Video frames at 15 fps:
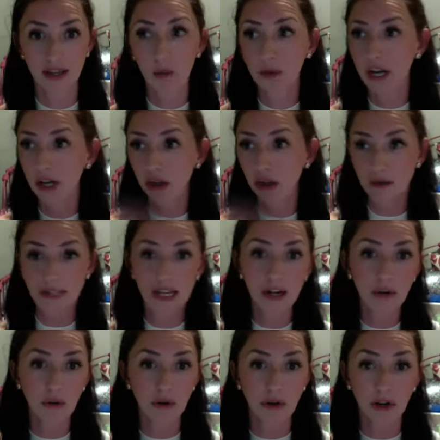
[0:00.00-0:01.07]
When I'd close out
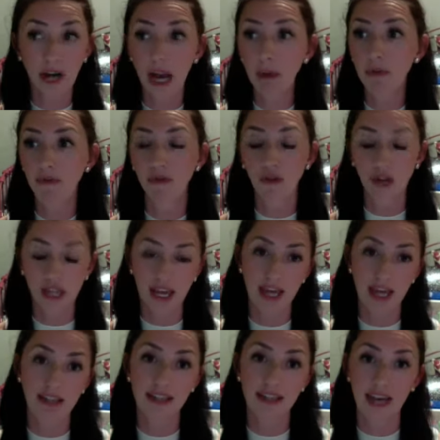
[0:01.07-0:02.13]
an order, I would
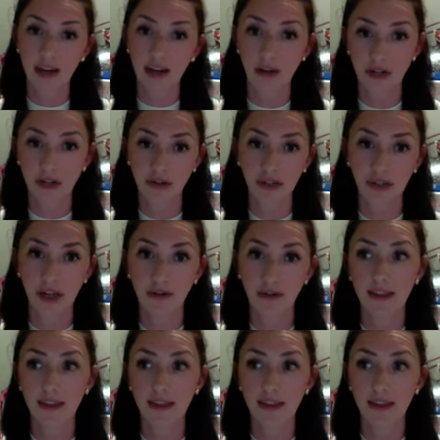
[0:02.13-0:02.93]
forget to add a laundry love.